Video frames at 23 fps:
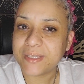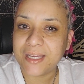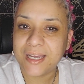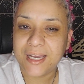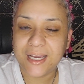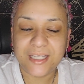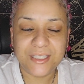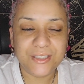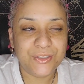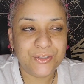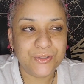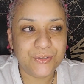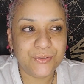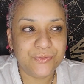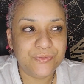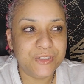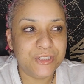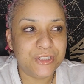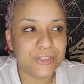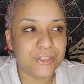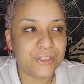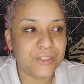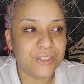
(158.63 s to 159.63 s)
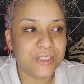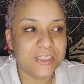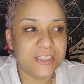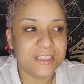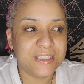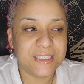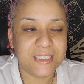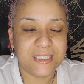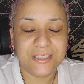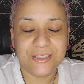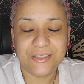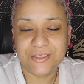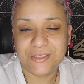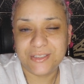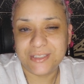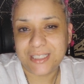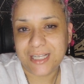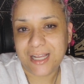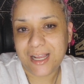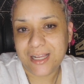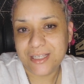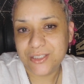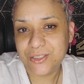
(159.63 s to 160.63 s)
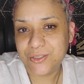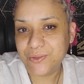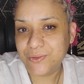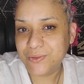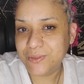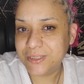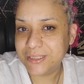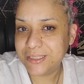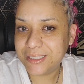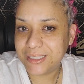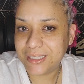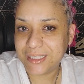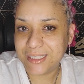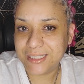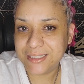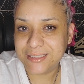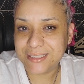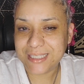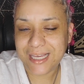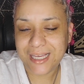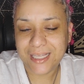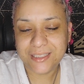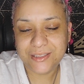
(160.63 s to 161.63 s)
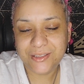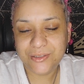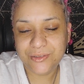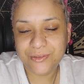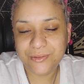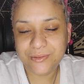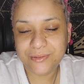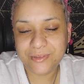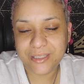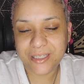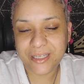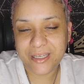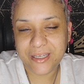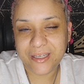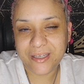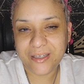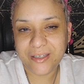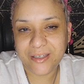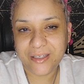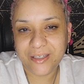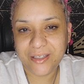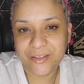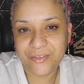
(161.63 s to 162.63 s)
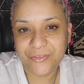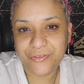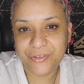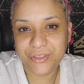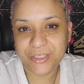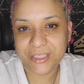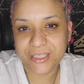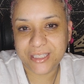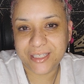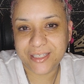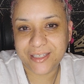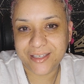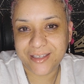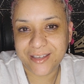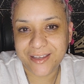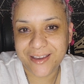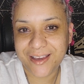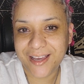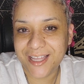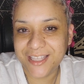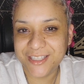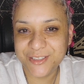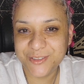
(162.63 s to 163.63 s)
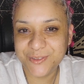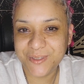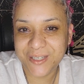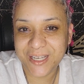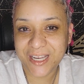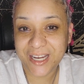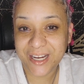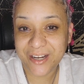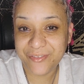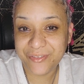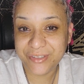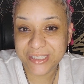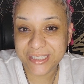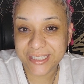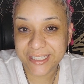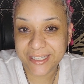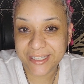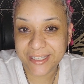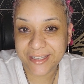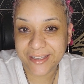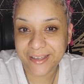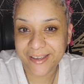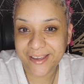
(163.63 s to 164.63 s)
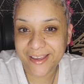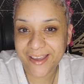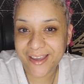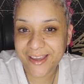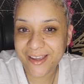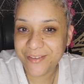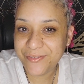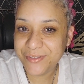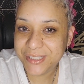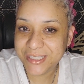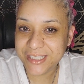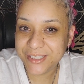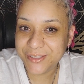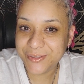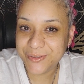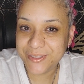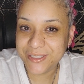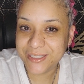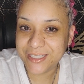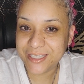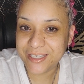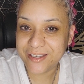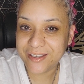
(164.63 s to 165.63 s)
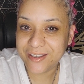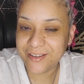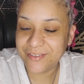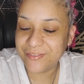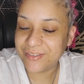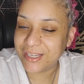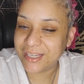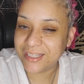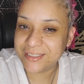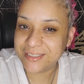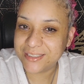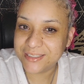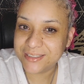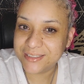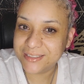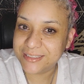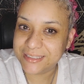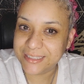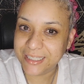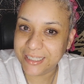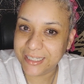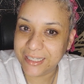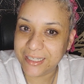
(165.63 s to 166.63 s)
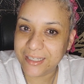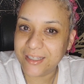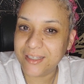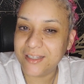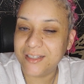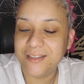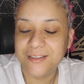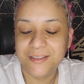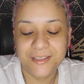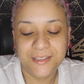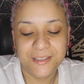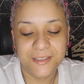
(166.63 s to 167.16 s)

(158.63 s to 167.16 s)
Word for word: I do return the sunders, I do the cleanse. I do everything. I do everything. Everything you could think of, I done did it